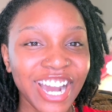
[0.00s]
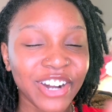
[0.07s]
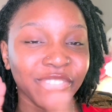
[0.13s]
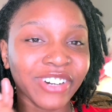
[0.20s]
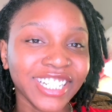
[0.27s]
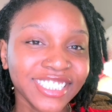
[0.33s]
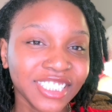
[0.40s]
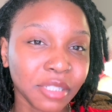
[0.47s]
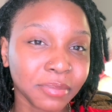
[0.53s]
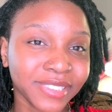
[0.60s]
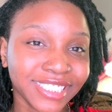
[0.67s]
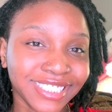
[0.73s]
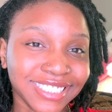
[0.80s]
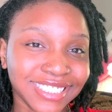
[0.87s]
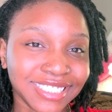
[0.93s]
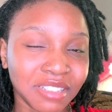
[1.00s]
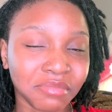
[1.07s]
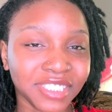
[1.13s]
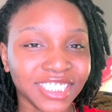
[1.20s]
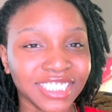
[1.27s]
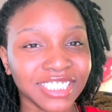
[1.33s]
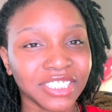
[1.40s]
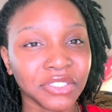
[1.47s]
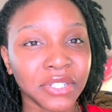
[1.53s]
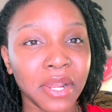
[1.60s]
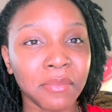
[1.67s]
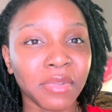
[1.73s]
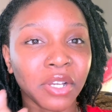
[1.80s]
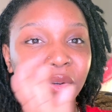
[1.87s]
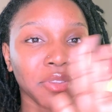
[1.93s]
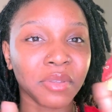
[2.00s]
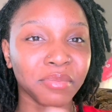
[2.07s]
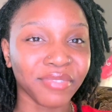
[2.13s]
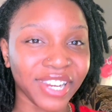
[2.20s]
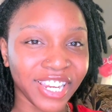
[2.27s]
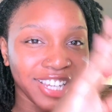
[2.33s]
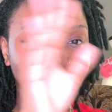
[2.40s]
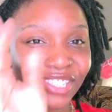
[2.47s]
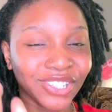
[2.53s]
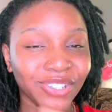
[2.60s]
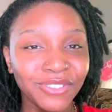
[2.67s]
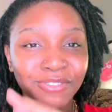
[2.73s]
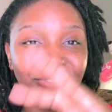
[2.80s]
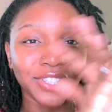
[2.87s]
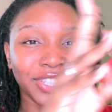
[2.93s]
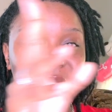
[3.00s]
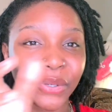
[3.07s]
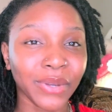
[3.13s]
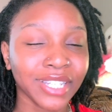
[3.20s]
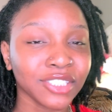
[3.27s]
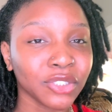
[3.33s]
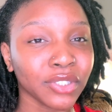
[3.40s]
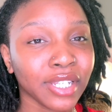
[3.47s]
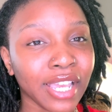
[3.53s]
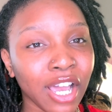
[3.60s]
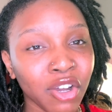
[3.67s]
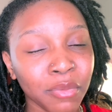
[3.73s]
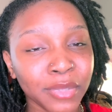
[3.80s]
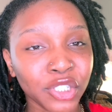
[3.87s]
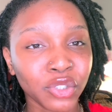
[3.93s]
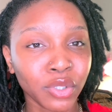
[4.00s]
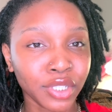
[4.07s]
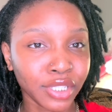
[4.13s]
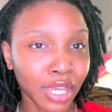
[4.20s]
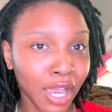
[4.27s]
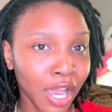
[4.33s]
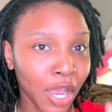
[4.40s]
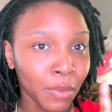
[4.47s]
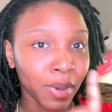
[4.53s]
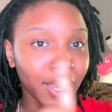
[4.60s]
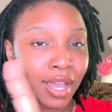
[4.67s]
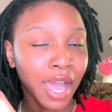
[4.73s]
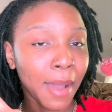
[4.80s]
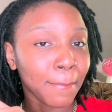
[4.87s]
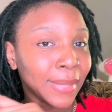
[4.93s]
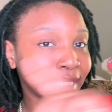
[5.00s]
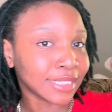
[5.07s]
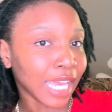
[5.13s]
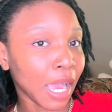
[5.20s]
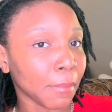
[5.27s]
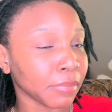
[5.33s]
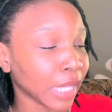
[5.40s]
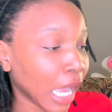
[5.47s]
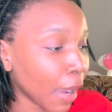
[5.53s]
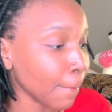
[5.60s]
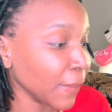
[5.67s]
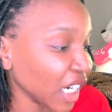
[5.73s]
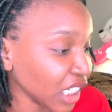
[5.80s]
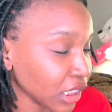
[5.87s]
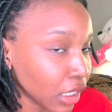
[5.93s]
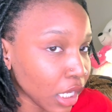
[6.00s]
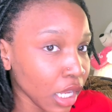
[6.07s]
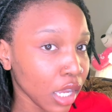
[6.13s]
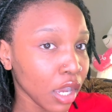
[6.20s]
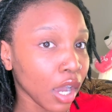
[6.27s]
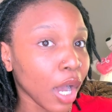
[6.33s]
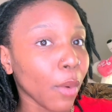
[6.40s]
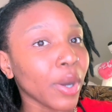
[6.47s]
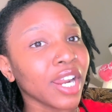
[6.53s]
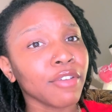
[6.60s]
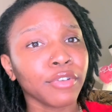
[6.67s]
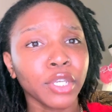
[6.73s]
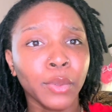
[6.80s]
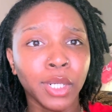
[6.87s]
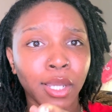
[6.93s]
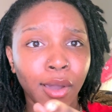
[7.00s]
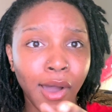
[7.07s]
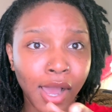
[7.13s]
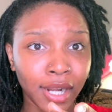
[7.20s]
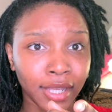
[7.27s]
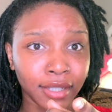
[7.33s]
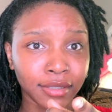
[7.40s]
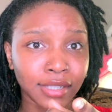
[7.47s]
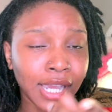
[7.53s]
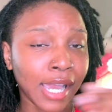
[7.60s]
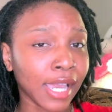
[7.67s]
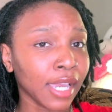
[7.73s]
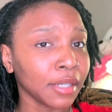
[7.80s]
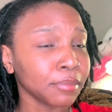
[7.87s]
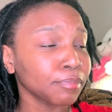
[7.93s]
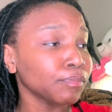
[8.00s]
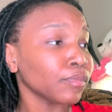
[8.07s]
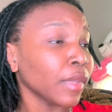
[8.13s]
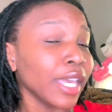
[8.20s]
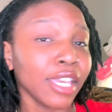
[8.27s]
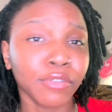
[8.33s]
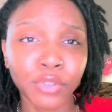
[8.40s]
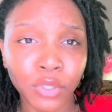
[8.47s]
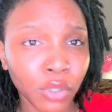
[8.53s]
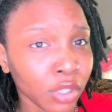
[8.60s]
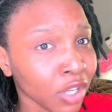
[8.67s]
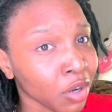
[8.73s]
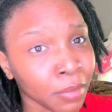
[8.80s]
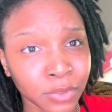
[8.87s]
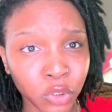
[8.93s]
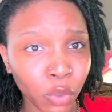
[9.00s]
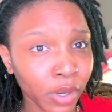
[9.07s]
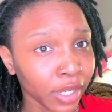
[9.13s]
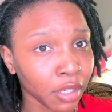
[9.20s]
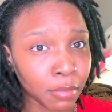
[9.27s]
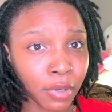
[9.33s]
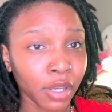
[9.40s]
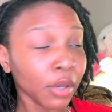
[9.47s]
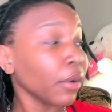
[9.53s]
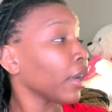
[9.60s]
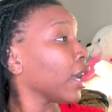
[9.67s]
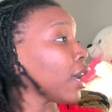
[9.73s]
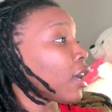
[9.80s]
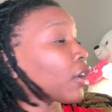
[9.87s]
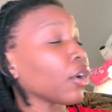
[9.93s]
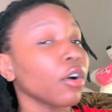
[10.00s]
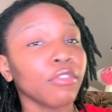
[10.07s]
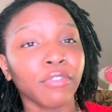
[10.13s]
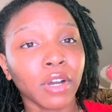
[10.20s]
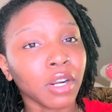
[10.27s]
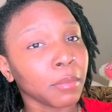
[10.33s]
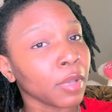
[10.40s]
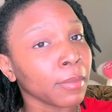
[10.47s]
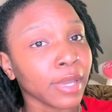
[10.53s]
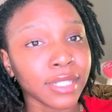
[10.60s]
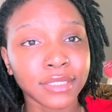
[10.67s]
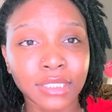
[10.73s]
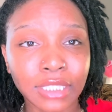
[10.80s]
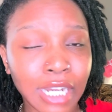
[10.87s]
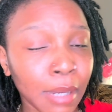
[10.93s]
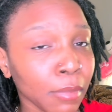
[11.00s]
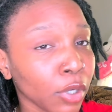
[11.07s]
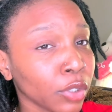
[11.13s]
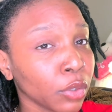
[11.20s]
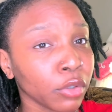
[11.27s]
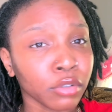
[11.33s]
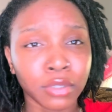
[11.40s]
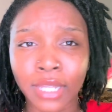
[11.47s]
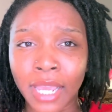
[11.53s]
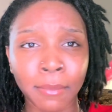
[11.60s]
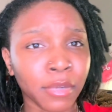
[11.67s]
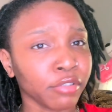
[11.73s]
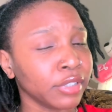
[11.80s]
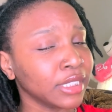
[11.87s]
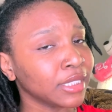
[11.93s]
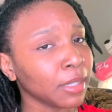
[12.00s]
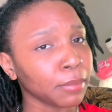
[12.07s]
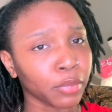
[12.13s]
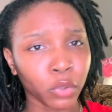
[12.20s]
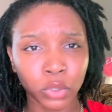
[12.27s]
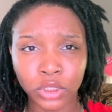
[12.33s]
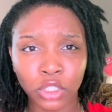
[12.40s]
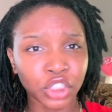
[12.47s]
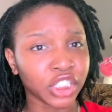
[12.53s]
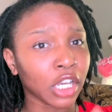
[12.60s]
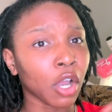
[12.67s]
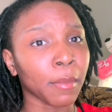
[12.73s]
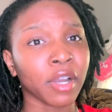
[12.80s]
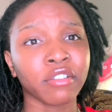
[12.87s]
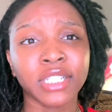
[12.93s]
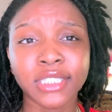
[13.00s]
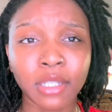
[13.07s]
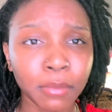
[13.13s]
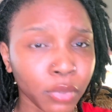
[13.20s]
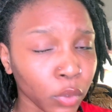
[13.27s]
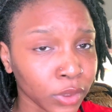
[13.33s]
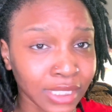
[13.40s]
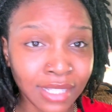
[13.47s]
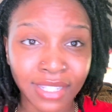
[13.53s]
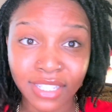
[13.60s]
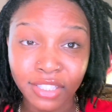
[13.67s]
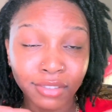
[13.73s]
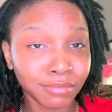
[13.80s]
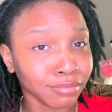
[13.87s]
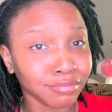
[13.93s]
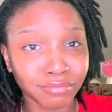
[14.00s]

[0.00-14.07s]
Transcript: what's up sisters of vision today i'm back with a brand new video and today i'll be showing y'all how i got my top knot bun or whatever you want to call it all right if you don't know what i'm talking about go follow me on my instagram go like my recent post go check out my recent post and then